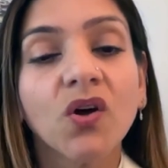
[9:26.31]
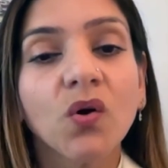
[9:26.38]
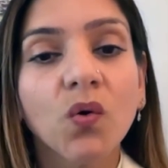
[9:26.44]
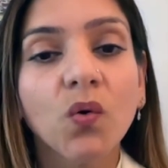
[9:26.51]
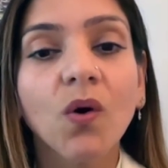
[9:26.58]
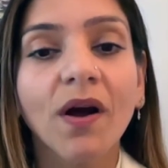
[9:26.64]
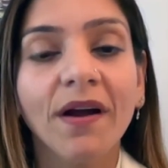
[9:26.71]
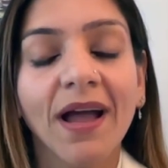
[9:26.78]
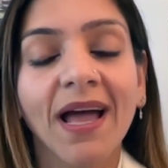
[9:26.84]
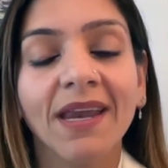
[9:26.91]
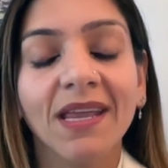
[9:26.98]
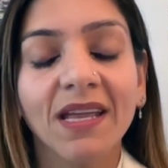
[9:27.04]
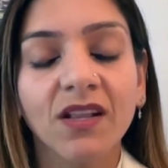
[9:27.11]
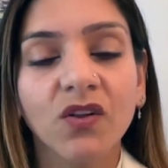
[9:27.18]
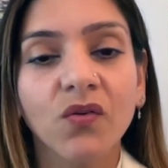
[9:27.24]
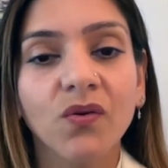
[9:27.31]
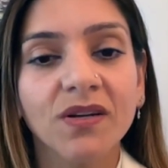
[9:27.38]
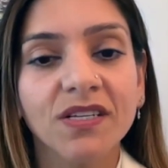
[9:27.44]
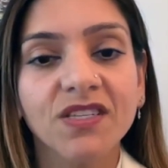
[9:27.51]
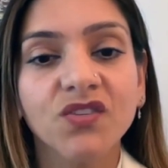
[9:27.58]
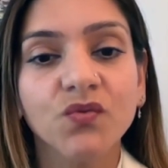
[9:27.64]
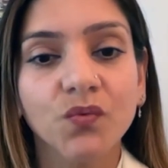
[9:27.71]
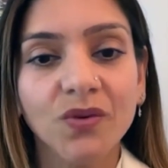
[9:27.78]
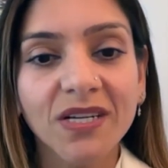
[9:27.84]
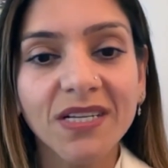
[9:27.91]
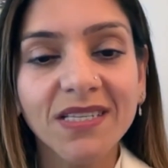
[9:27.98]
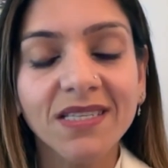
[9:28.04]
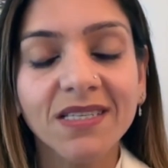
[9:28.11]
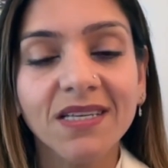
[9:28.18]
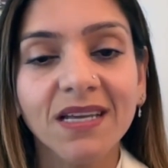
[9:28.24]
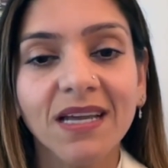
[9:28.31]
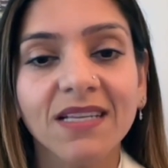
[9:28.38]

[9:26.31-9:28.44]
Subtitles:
who are at increased risk.